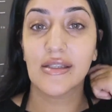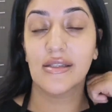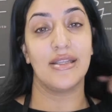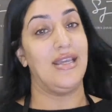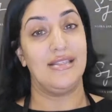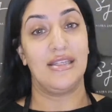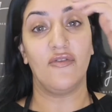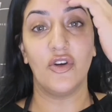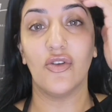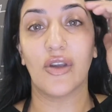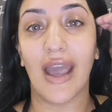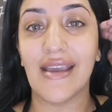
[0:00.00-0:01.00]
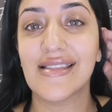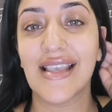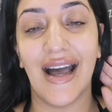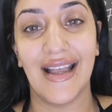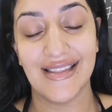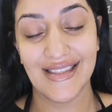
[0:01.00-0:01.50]
test it for you guys
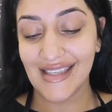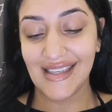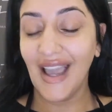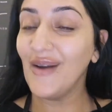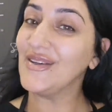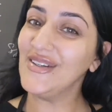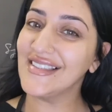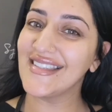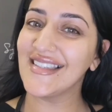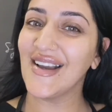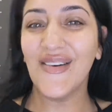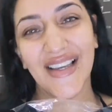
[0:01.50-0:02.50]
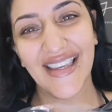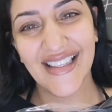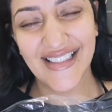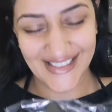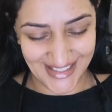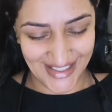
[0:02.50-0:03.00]
and see how it goes. Okay,
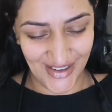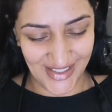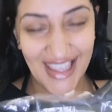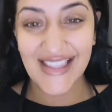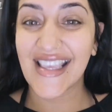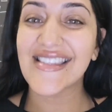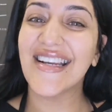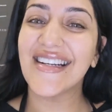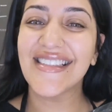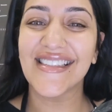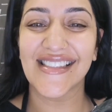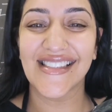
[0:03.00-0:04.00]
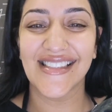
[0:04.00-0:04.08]
so let's get started.